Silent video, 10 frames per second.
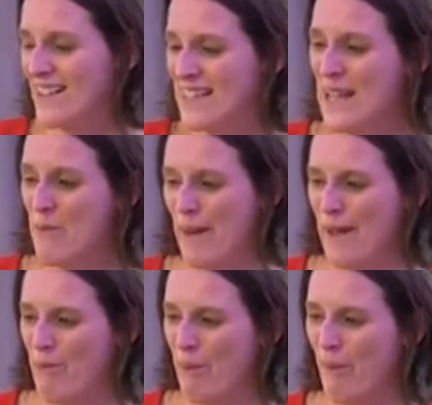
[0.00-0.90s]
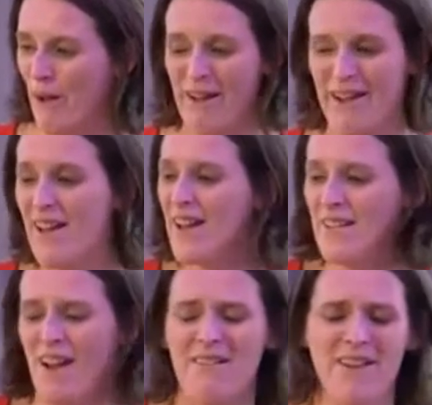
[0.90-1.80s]
IT people go,
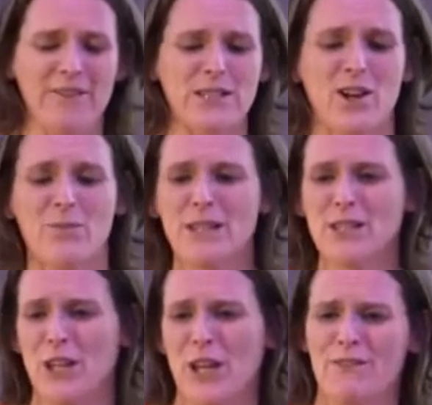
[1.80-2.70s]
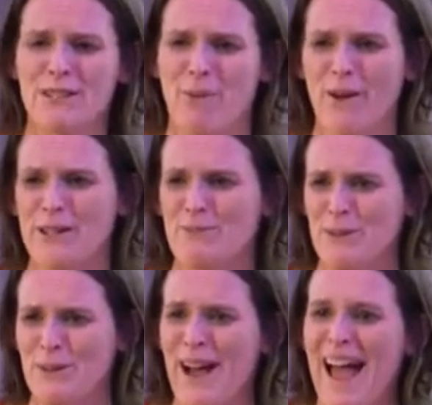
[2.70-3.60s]
no, it's got to be as secure as
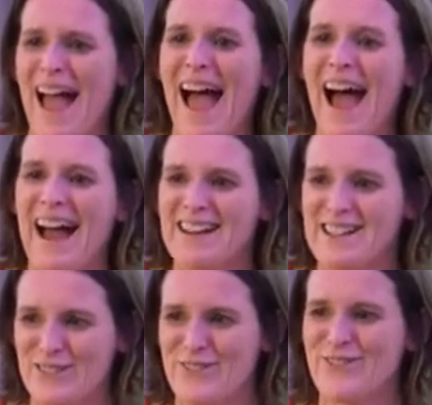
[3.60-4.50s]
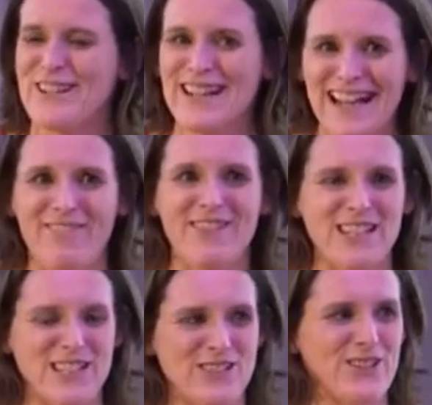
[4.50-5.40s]
possible. And it's sort of really
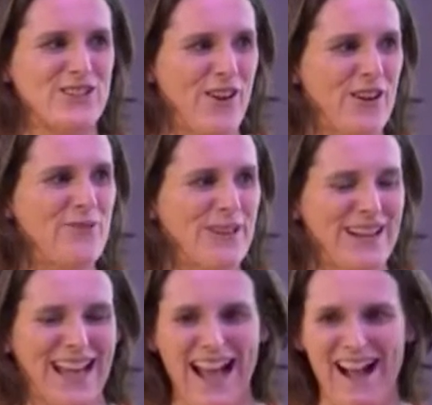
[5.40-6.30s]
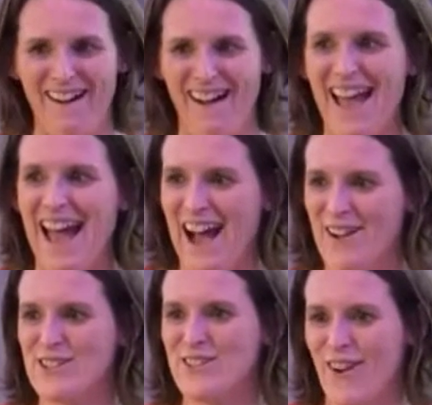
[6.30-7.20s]
having to try and work out
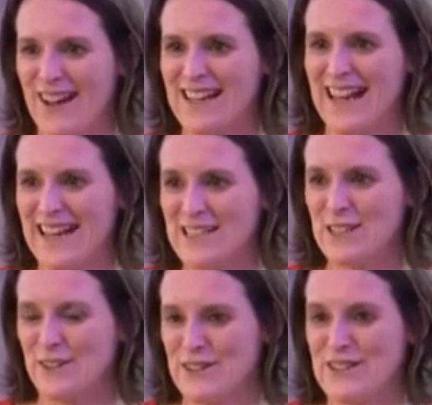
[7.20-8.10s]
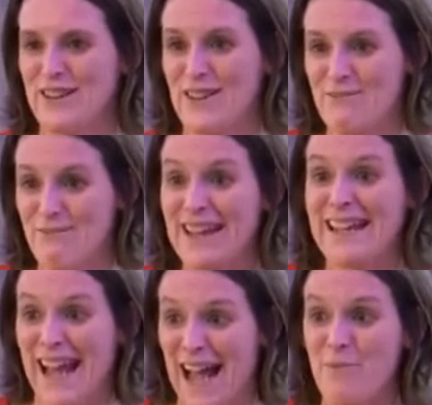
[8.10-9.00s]
how to try and cater to like
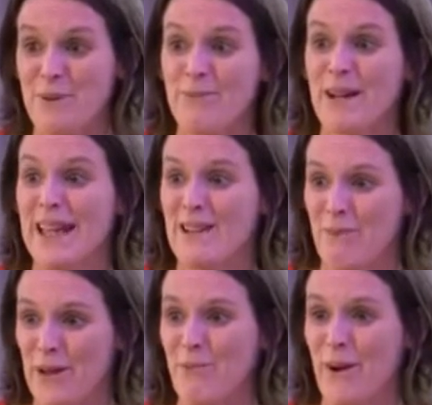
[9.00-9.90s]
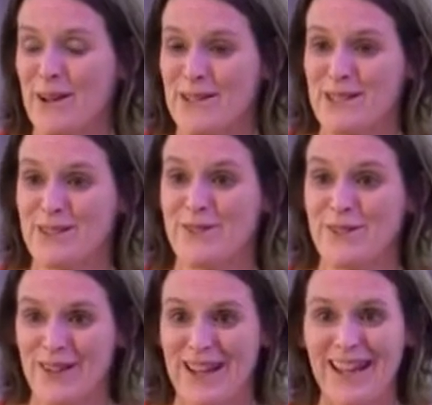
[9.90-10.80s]
make it happen by getting both parties to
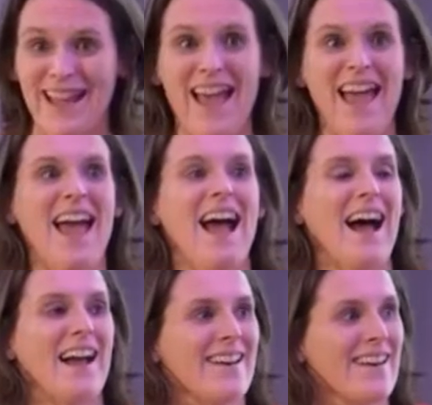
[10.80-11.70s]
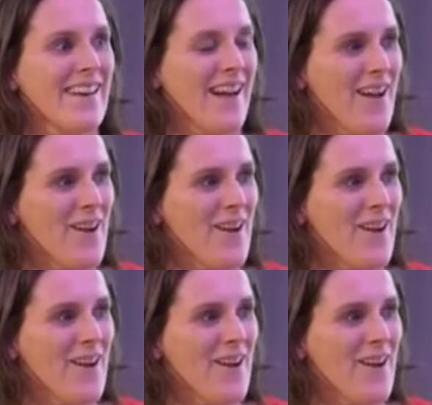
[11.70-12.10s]
agree. And